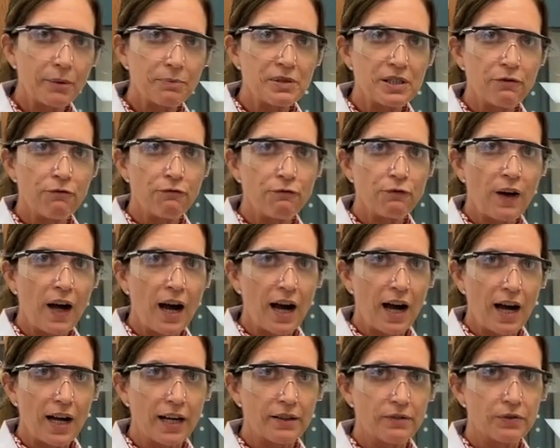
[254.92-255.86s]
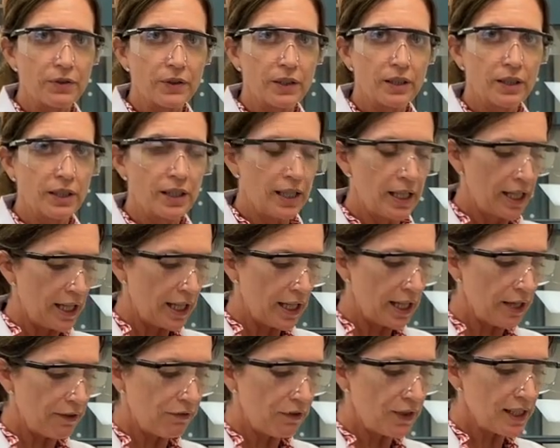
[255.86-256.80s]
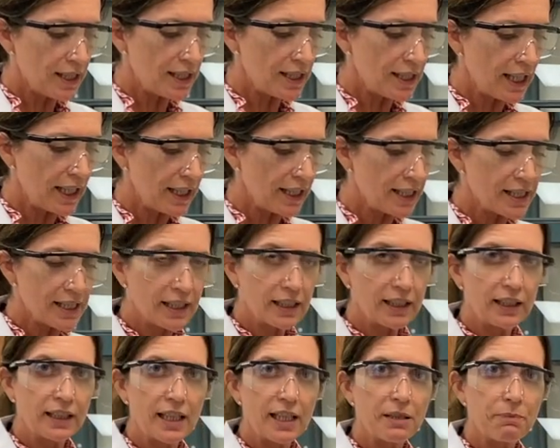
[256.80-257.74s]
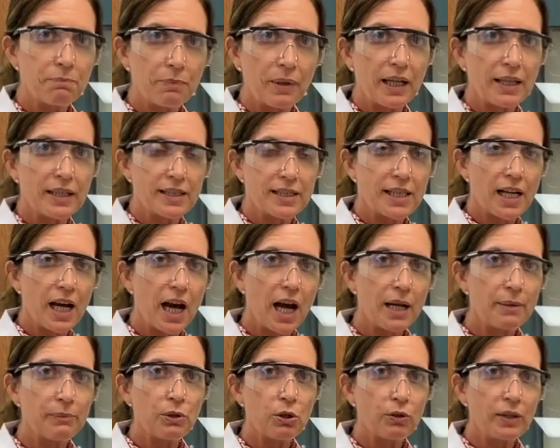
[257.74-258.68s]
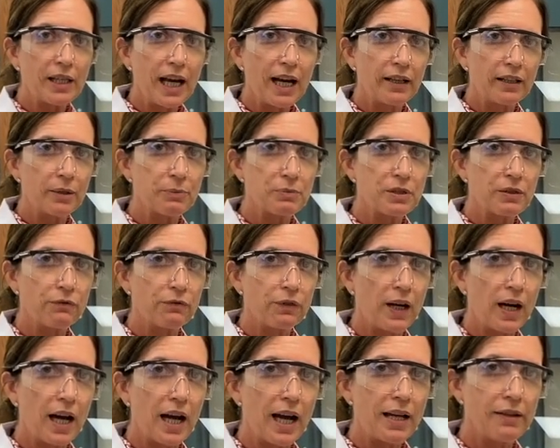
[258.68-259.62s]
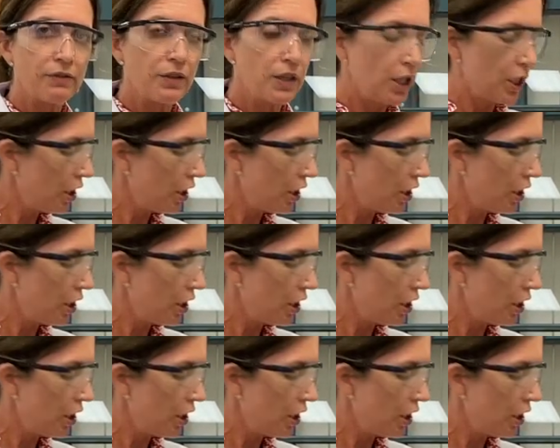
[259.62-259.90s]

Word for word: up to five. If this thing isn't lit by the time you count up to five,